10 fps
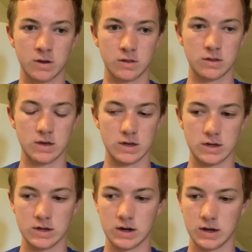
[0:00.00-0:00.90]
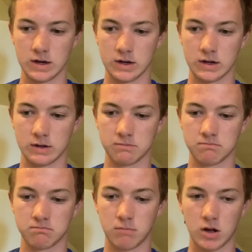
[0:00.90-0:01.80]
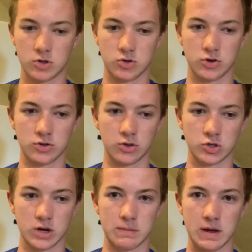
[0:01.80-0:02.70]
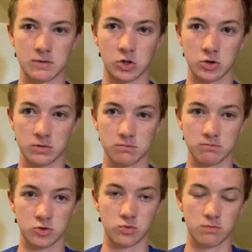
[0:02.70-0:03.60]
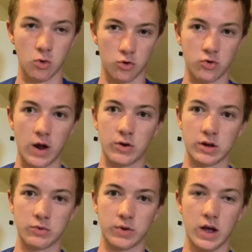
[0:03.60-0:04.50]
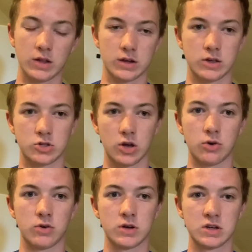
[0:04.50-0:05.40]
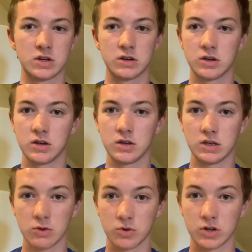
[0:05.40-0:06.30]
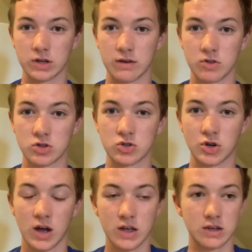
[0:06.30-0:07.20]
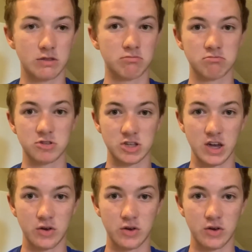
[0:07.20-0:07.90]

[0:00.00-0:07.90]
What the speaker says: the monsters I'll try to make look more grounded in reality. So yeah, we're gonna give this a try and see how it